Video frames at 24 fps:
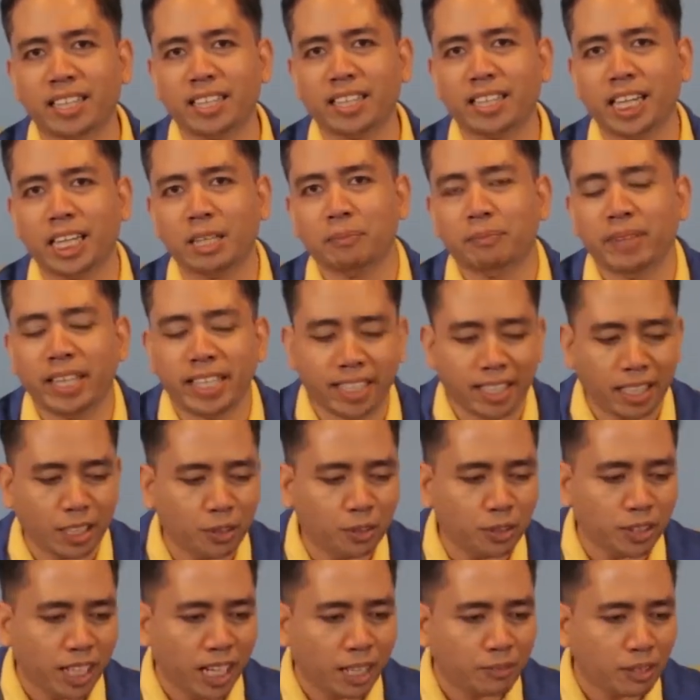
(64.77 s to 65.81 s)
and make a
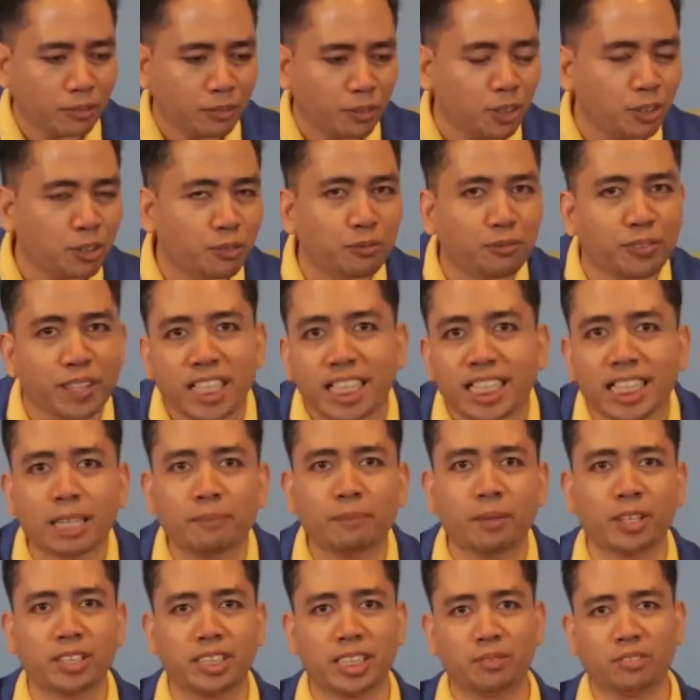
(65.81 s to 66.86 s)
good, have a good feeling
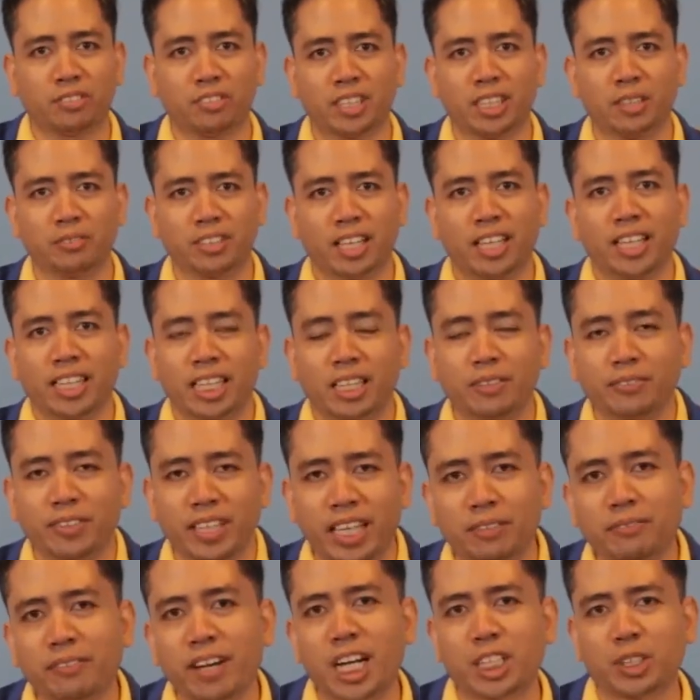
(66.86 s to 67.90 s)
about themselves if they
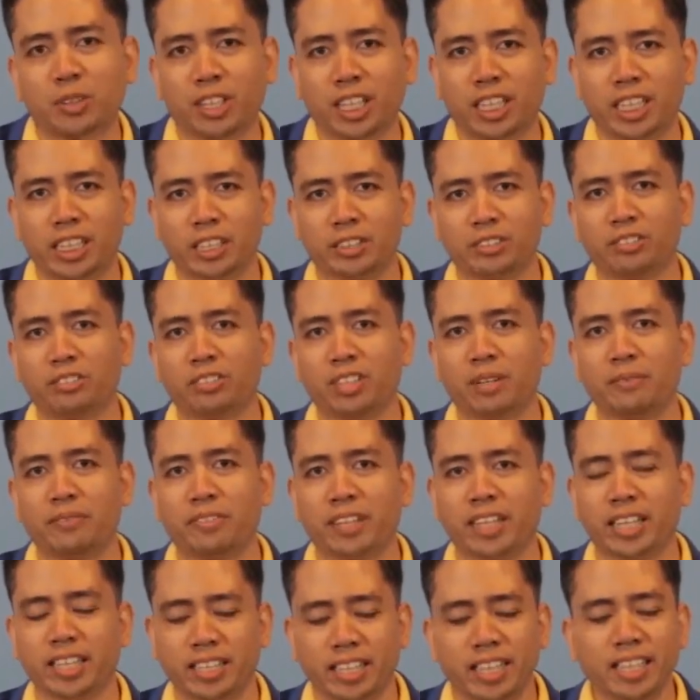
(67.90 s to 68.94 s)
have actually learned
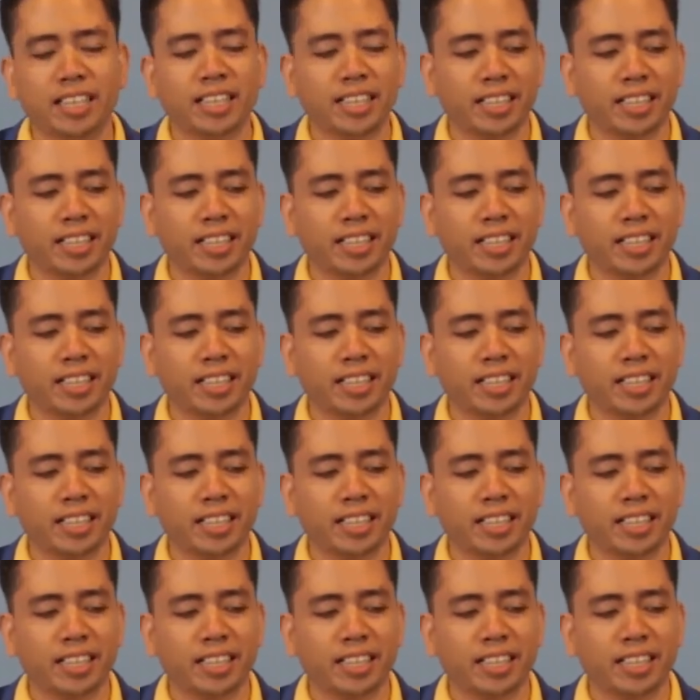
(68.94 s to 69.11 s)
something